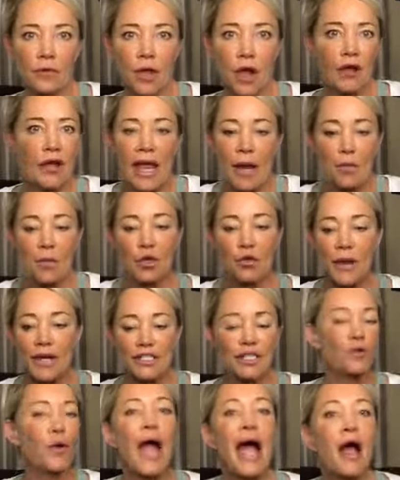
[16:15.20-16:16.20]
Okay, what do I
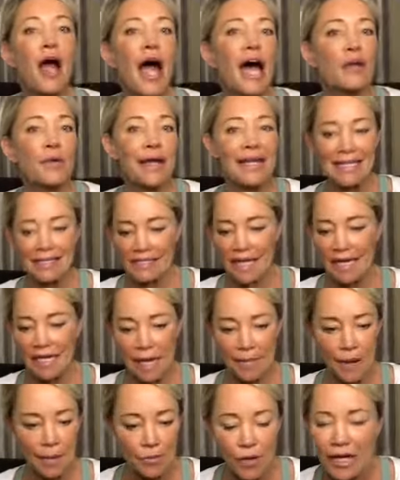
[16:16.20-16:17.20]
do? How do I get signed
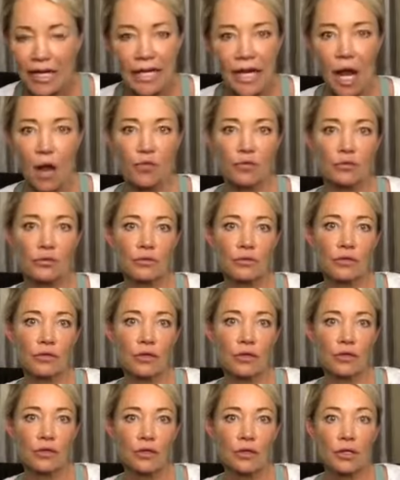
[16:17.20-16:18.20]
up? I'm ready to go.
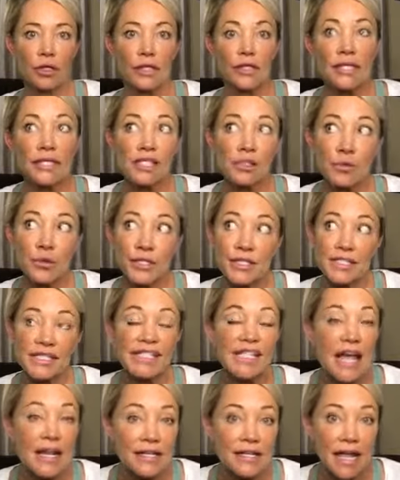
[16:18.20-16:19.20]
This was
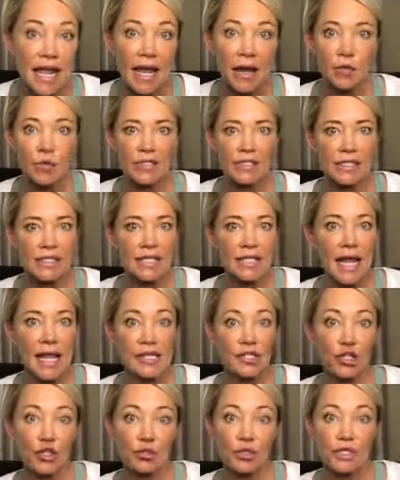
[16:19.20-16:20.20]
Sunday. What's today?
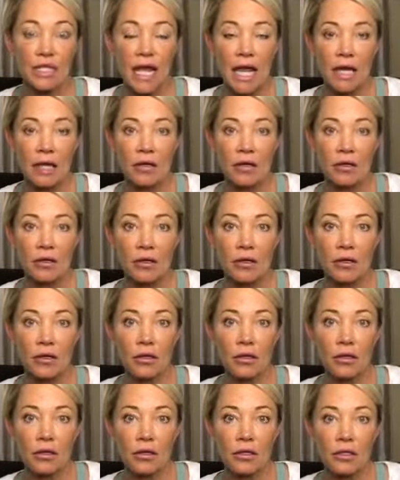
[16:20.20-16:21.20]
Tuesday.
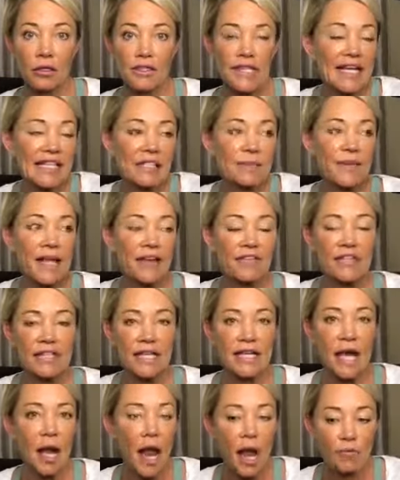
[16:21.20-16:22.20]
Text me
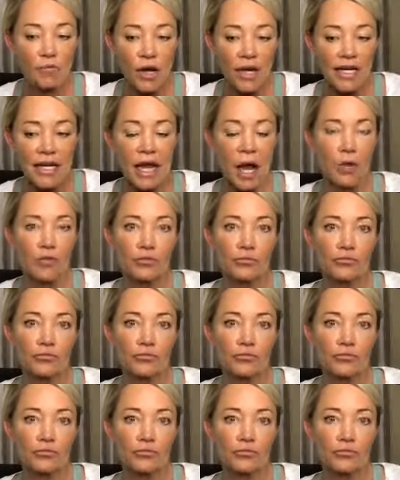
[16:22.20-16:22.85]
everything. I'm ready to go.